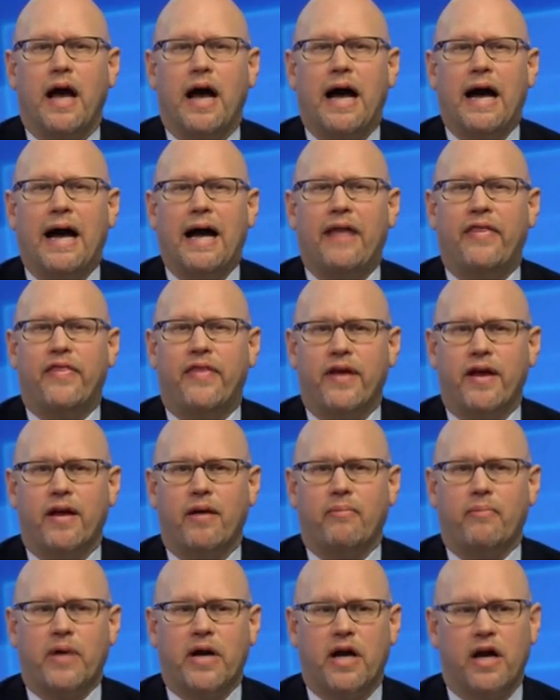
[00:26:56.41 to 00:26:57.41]
I
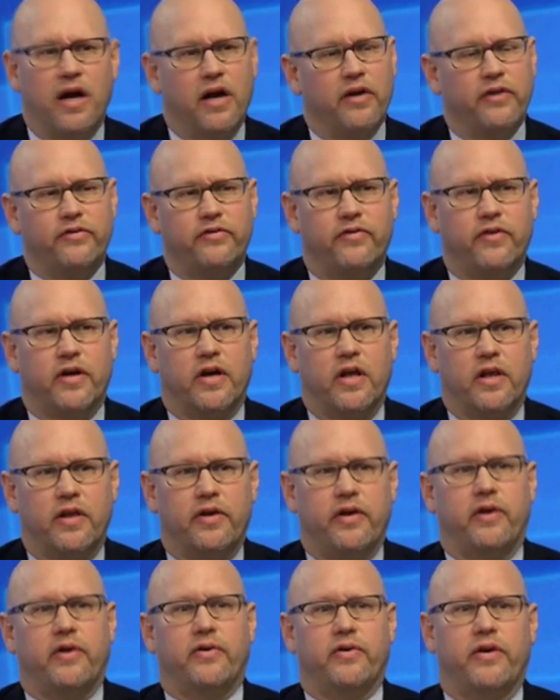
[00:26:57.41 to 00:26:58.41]
think because the
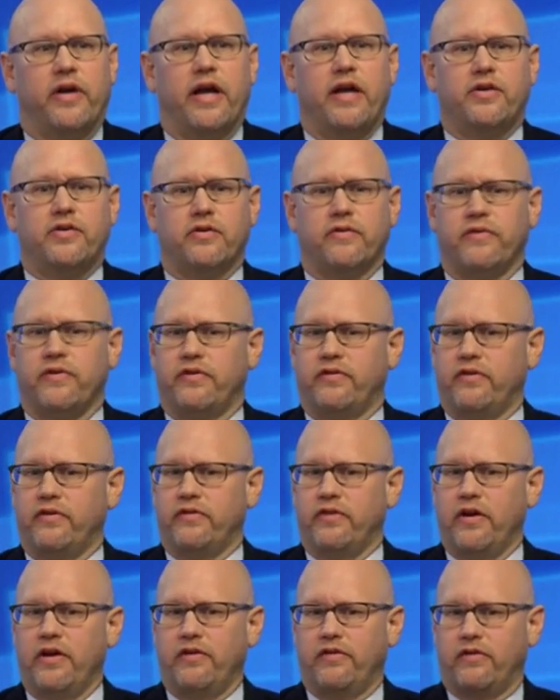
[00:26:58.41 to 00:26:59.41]
clinical nature of this
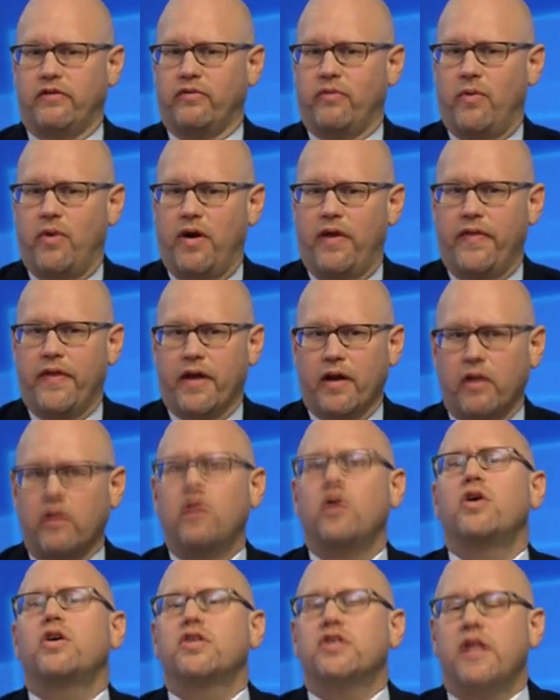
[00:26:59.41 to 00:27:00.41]
disease is one that
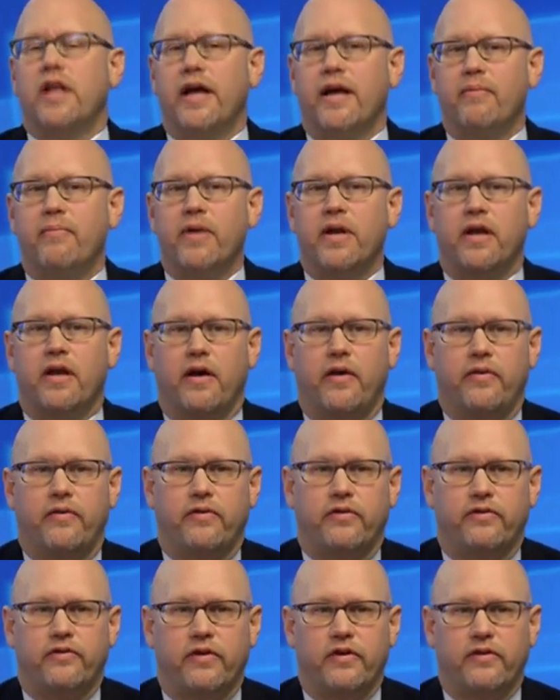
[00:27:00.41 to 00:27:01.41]
looks like many other
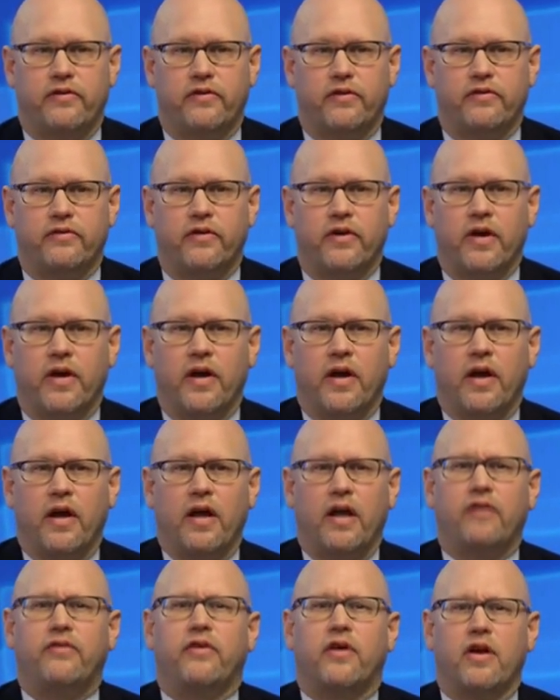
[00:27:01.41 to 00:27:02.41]
diseases,
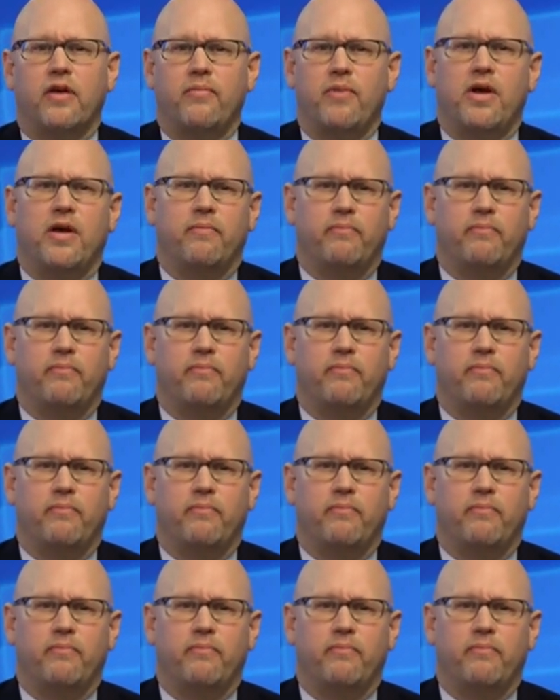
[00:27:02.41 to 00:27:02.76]
it's going to be